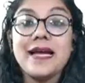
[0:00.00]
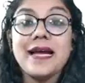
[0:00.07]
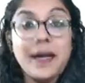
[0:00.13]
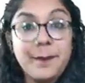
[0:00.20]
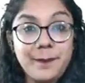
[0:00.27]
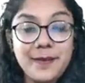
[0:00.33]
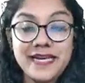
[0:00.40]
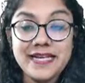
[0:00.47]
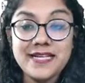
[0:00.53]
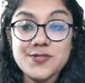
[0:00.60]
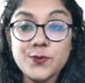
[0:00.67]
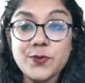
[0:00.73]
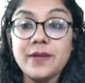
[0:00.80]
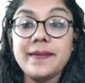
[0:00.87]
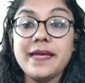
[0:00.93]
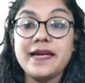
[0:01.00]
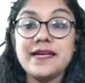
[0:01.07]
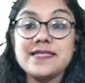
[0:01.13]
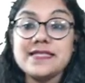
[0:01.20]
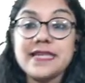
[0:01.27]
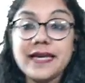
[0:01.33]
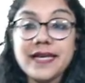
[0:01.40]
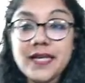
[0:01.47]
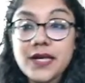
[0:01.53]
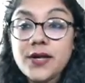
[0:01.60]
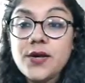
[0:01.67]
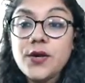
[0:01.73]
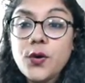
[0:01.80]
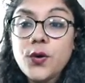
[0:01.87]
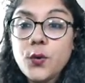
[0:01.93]
Up next, we'll be understanding
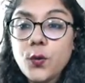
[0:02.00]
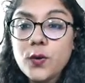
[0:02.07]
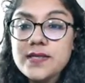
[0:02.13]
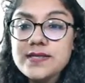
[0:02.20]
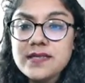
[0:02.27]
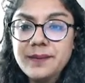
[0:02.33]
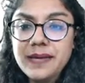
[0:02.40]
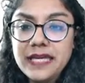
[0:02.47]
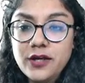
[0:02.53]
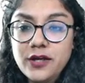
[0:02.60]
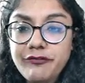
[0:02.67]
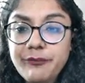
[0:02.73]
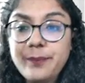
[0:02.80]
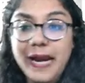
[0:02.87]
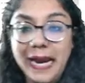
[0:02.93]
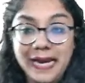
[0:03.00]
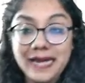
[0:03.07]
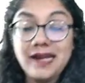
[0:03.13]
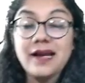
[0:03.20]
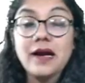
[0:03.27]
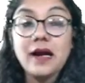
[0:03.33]
what's the meaning of brand